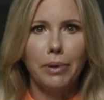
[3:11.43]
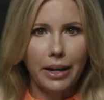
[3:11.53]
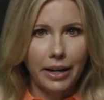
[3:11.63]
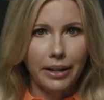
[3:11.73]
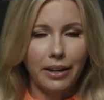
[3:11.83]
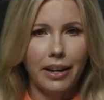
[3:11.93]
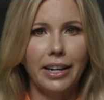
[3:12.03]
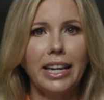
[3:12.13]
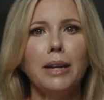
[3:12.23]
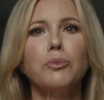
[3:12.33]
But I
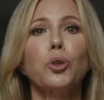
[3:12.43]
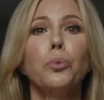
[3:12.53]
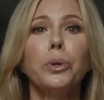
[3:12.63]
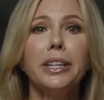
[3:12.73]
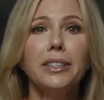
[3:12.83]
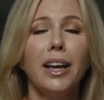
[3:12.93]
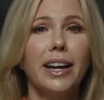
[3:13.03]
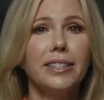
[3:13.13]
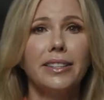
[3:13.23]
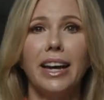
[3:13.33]
came to
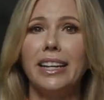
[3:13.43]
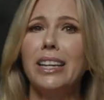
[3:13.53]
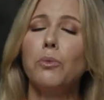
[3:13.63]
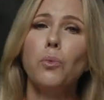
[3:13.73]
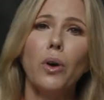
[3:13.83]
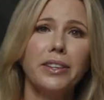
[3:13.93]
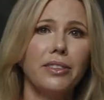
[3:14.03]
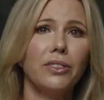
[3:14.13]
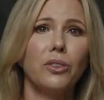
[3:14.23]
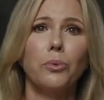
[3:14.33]
realize that it
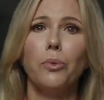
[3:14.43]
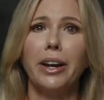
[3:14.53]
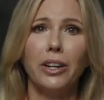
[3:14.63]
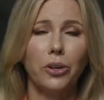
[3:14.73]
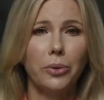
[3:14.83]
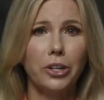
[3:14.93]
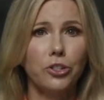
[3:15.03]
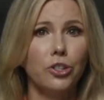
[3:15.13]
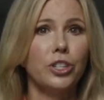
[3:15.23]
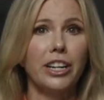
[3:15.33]
wasn't the right career
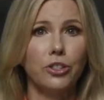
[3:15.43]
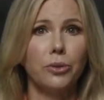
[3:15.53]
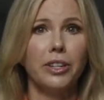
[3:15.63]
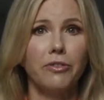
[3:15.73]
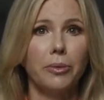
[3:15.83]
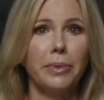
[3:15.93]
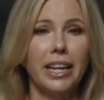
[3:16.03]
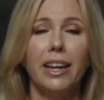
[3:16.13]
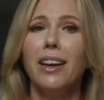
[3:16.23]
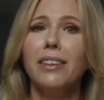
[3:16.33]
trajectory for me.